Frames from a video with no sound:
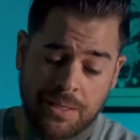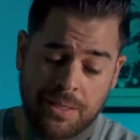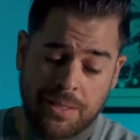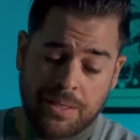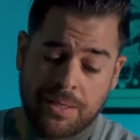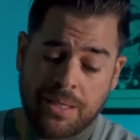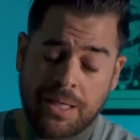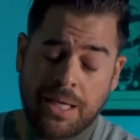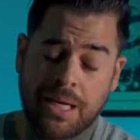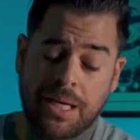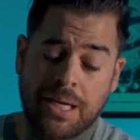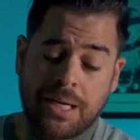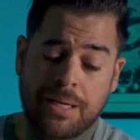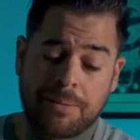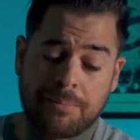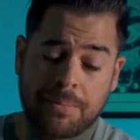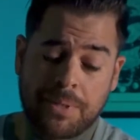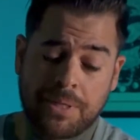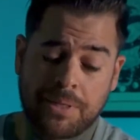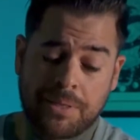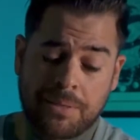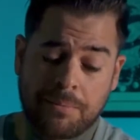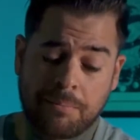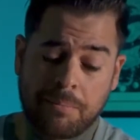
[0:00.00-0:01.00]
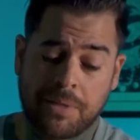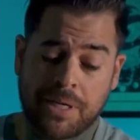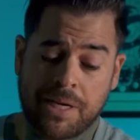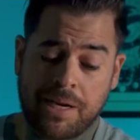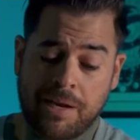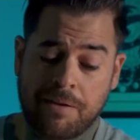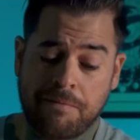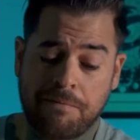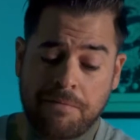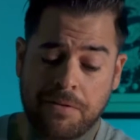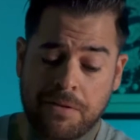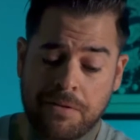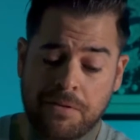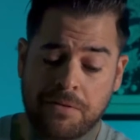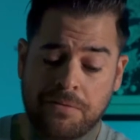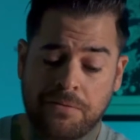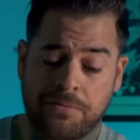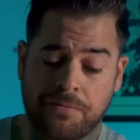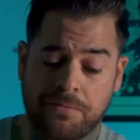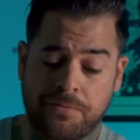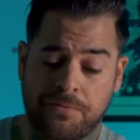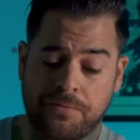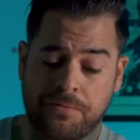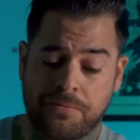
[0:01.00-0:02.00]
But I feel
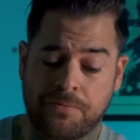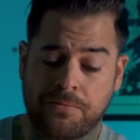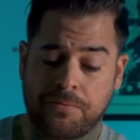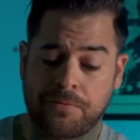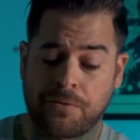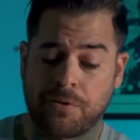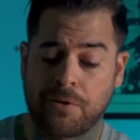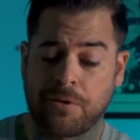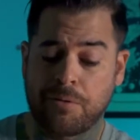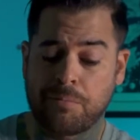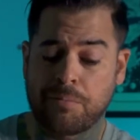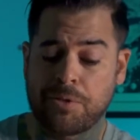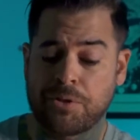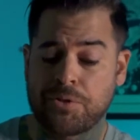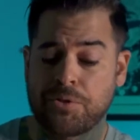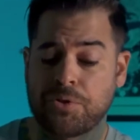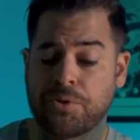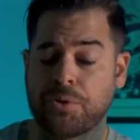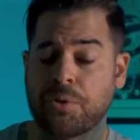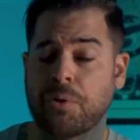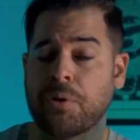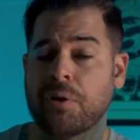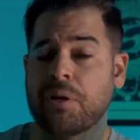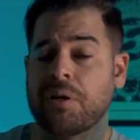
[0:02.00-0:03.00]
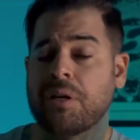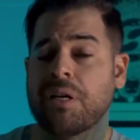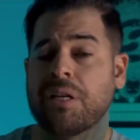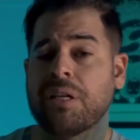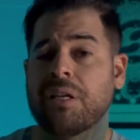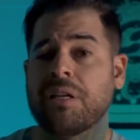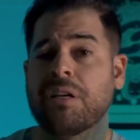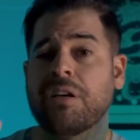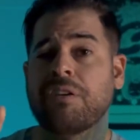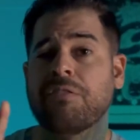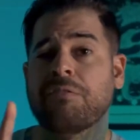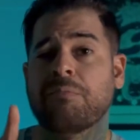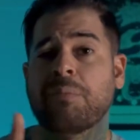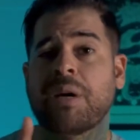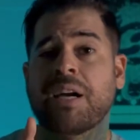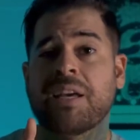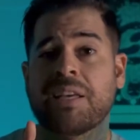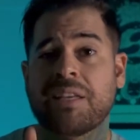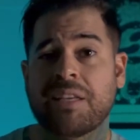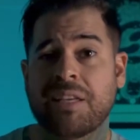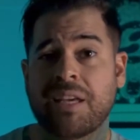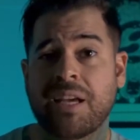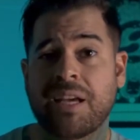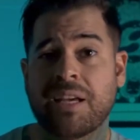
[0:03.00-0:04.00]
for a majority of
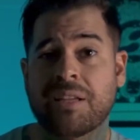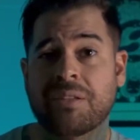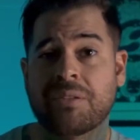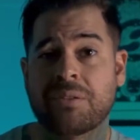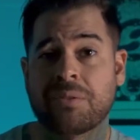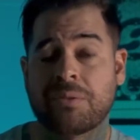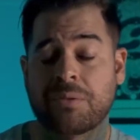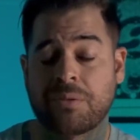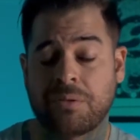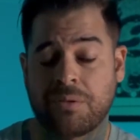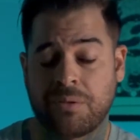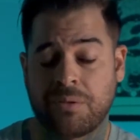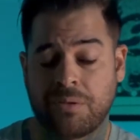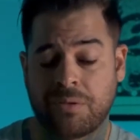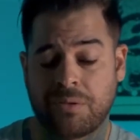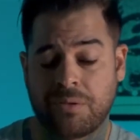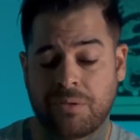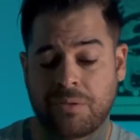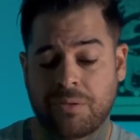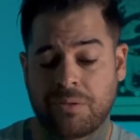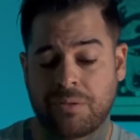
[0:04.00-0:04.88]
my Cancerians,